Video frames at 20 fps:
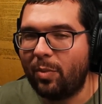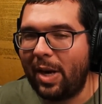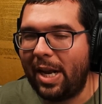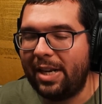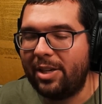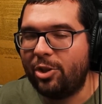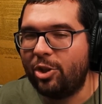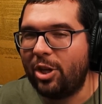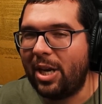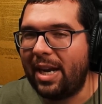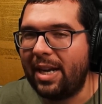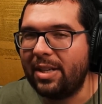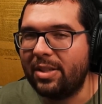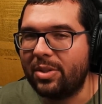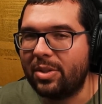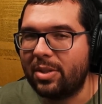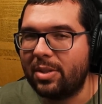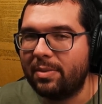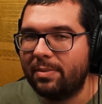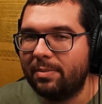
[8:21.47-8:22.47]
Red
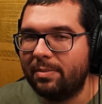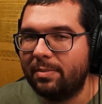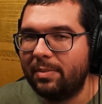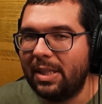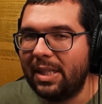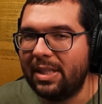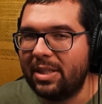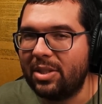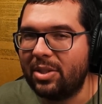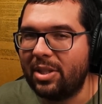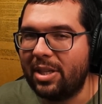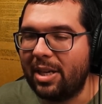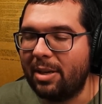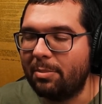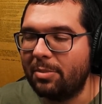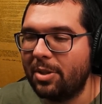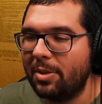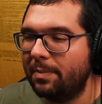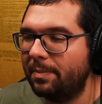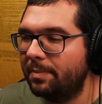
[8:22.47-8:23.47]
Shades, it
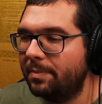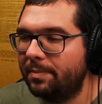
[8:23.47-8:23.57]
seemed.